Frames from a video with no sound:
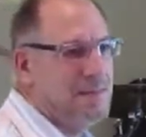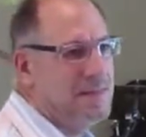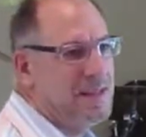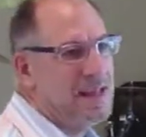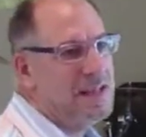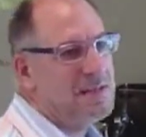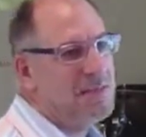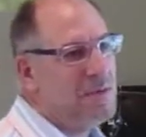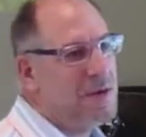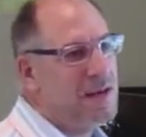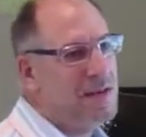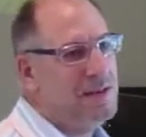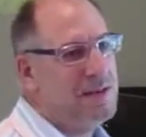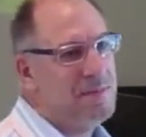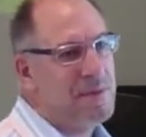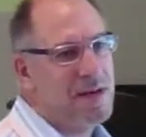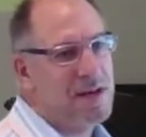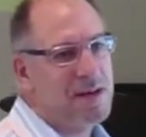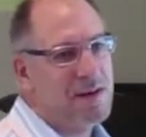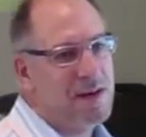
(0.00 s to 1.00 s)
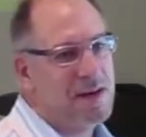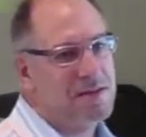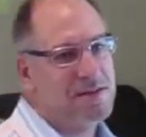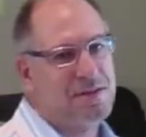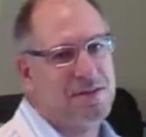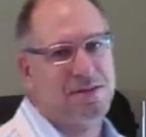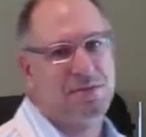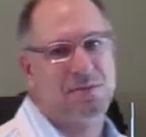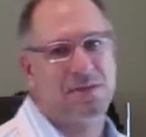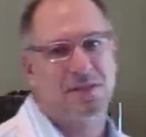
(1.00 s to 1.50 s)
That's why the
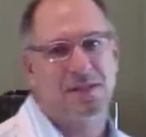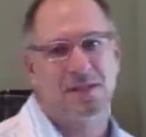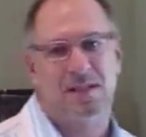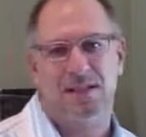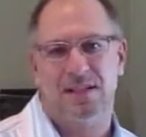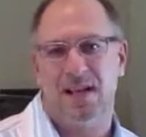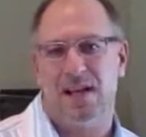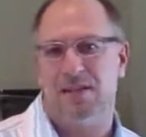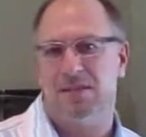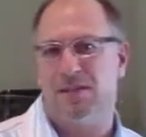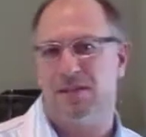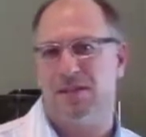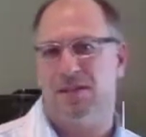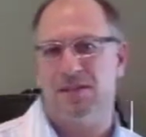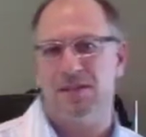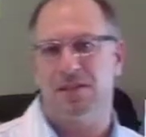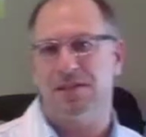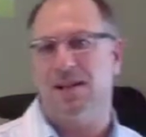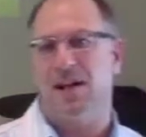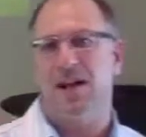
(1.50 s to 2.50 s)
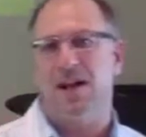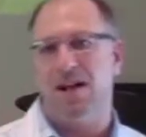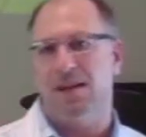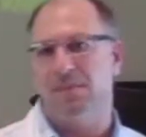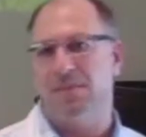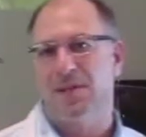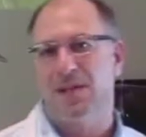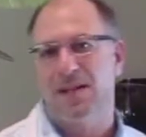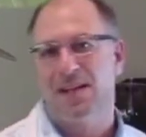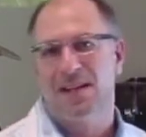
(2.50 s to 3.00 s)
Pentecosters, we just like to have a good time
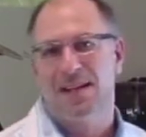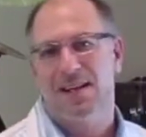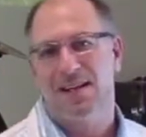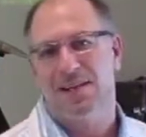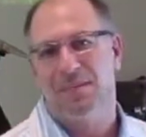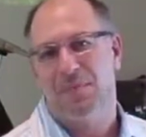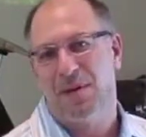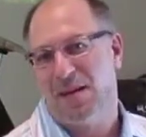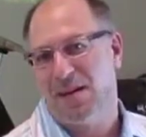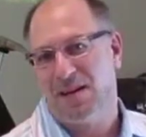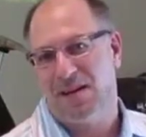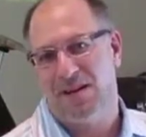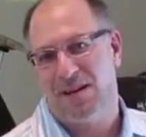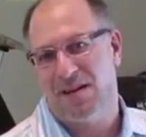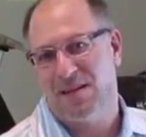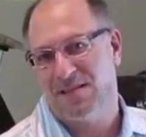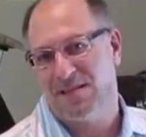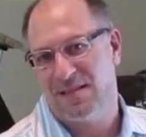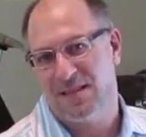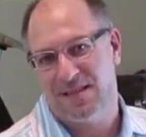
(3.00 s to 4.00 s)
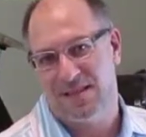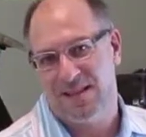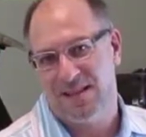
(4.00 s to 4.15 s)
on Pentecost.